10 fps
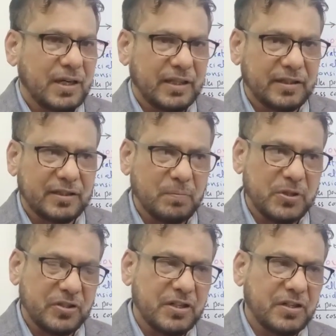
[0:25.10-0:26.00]
As the
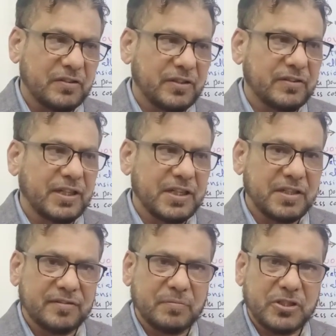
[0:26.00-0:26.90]
temperature increases, the heat
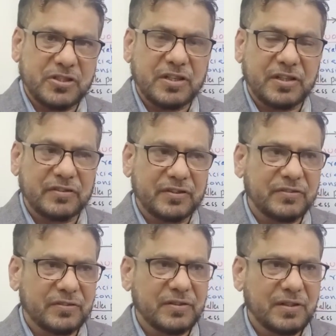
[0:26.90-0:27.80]
dissipation
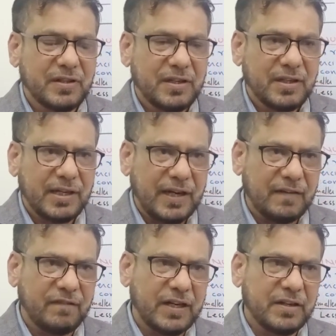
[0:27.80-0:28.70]
increases,
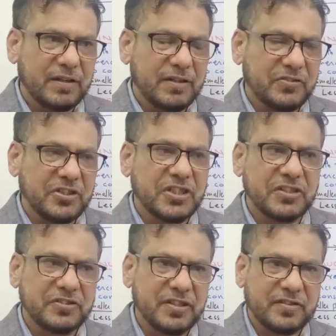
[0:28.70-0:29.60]
and when steady
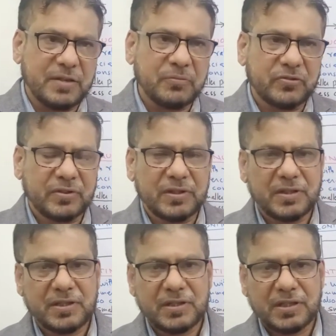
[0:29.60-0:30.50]
state comes,
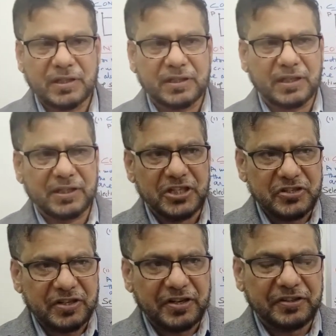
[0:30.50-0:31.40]
the heat
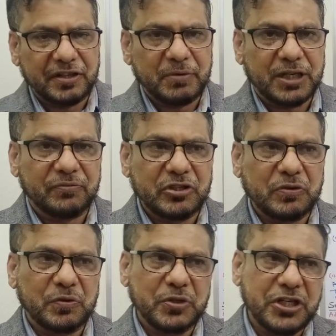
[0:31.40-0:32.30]
generated becomes
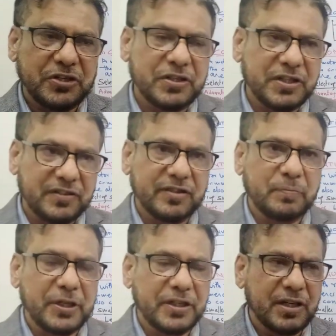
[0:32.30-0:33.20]
equal to heat
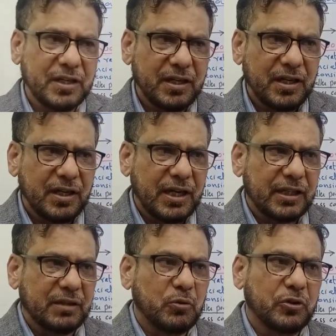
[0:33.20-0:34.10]
dissipated,
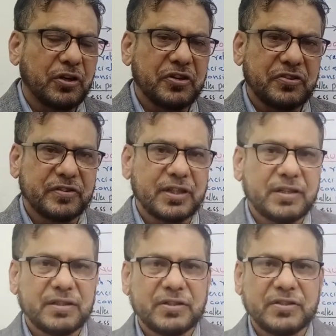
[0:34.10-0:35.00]
and the motor reaches the
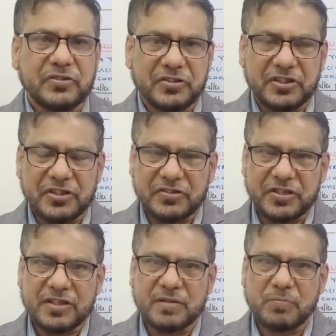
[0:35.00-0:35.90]
steady
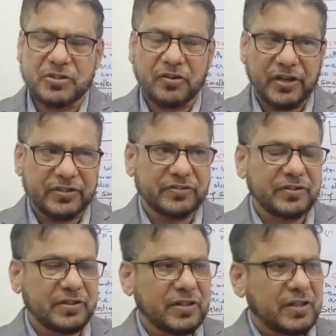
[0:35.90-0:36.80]
state temperature
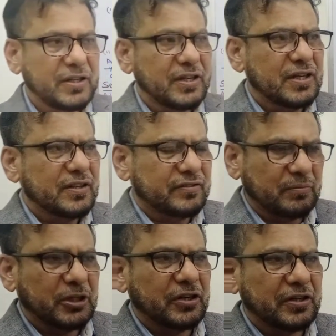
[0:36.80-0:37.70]
rise.
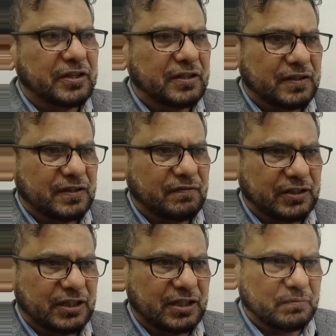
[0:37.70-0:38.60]
Similarly, when
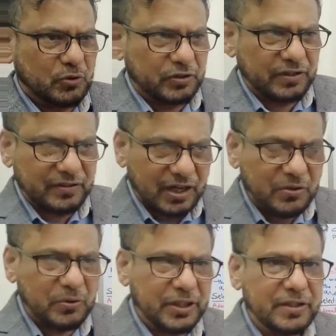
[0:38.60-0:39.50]
the motor is
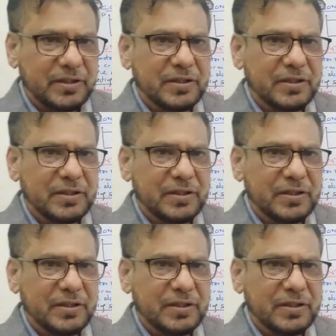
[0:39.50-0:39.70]
unloaded